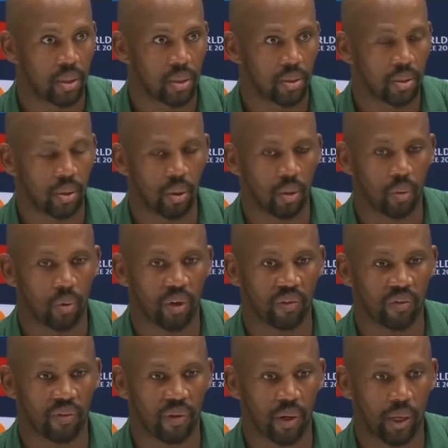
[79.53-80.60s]
So
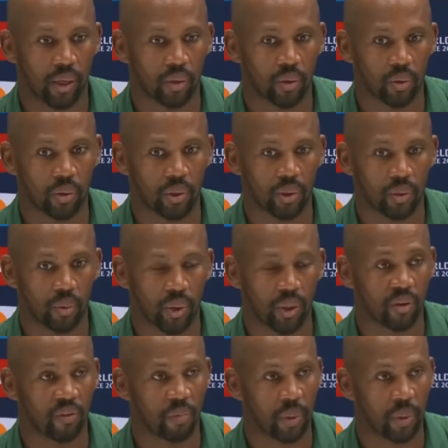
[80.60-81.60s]
we've had a good week of